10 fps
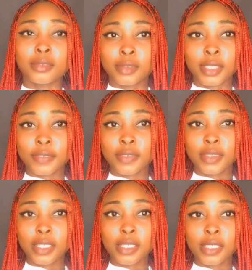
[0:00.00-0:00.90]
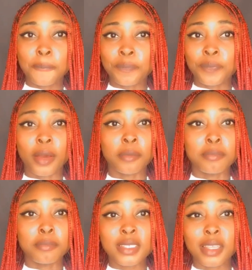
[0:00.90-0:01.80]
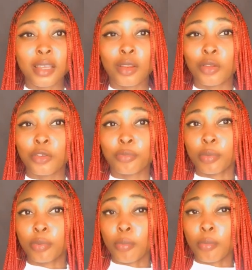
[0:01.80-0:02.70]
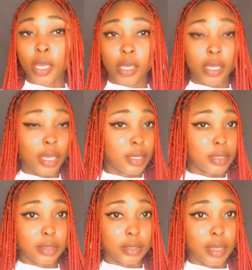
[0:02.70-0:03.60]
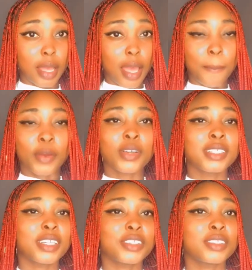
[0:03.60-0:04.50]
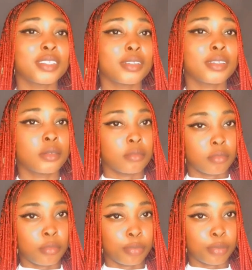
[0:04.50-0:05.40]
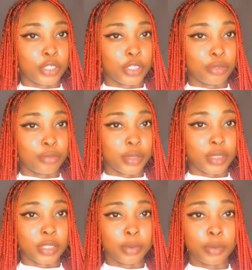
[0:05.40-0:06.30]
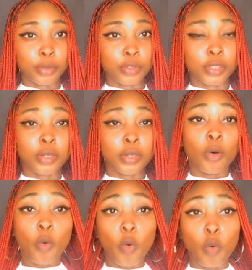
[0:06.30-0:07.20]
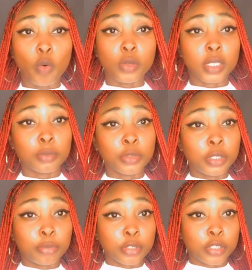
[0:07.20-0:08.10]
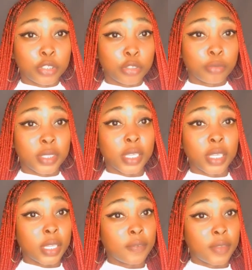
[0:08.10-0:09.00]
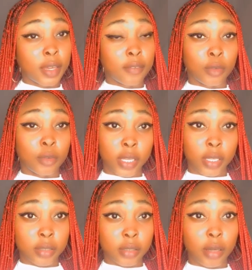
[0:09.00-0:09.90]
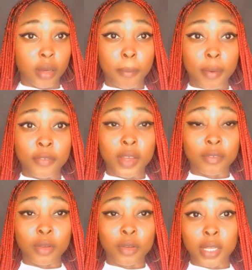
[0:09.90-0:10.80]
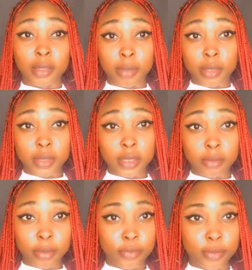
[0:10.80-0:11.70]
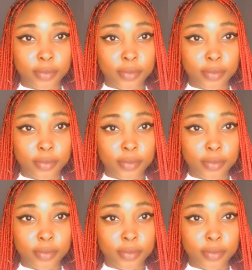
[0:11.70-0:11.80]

definitely there are mistakes a lot of people make. Yes. Because I just say importation business, people will just say, oh, there's money in importation business, if they have not heard, if they have not heard about it before.